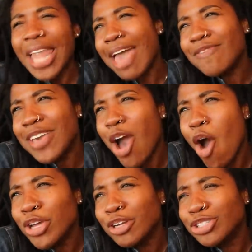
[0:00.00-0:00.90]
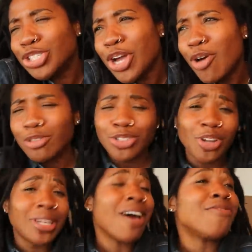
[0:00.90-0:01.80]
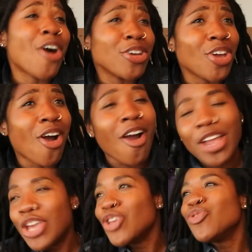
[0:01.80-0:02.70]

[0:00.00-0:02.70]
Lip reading: laugh at all your jokes or love all your art.